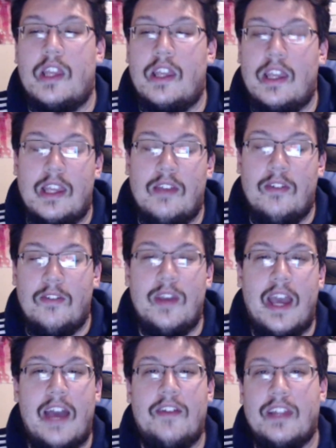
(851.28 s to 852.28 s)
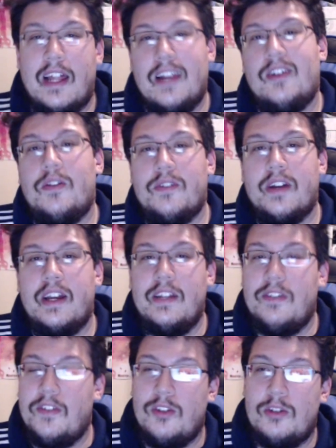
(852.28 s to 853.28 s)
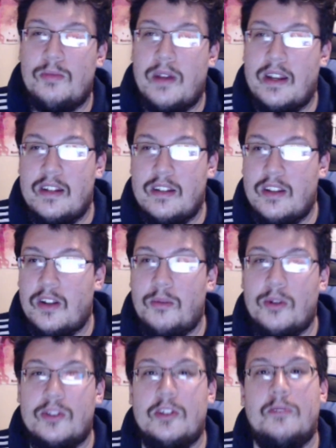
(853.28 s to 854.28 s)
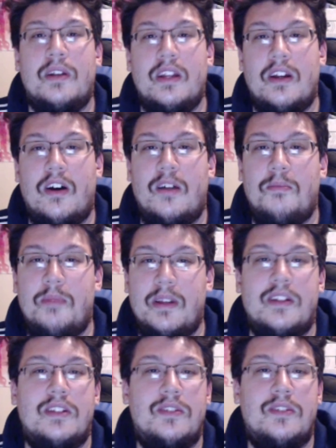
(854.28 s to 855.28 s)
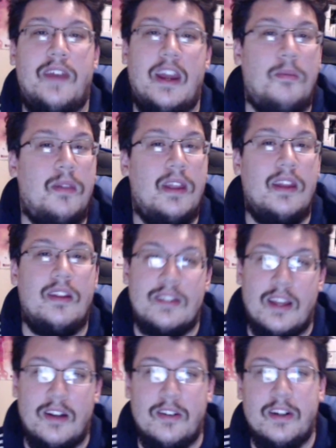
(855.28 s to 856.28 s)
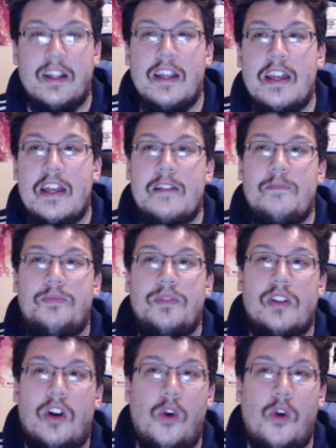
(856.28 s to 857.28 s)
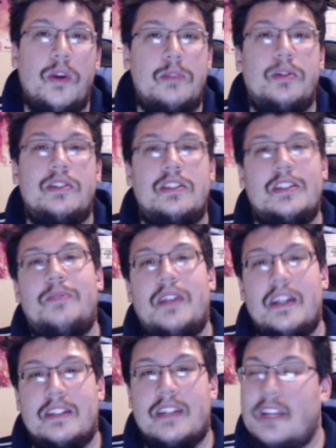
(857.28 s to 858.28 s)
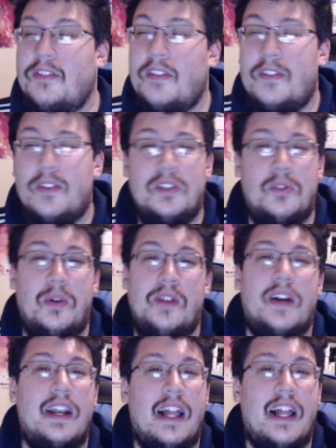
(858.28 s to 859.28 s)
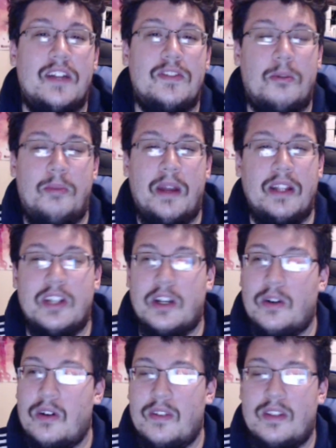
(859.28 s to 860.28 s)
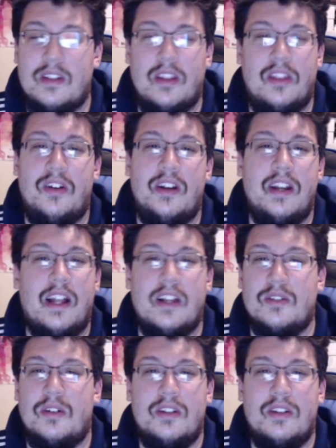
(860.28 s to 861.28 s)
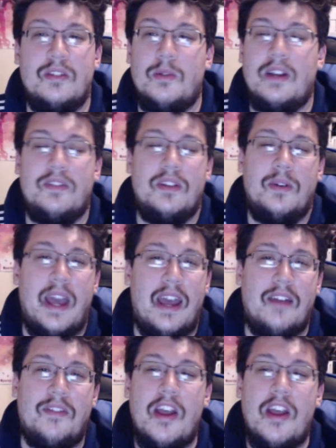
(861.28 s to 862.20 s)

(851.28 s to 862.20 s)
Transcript: Even if you have a lot of overhead, even if you spend, you know, most of your money on bills, family, etc., always put something aside. Even if it's like $25 from a paycheck, or if it's a $30 or $100, whatever you have,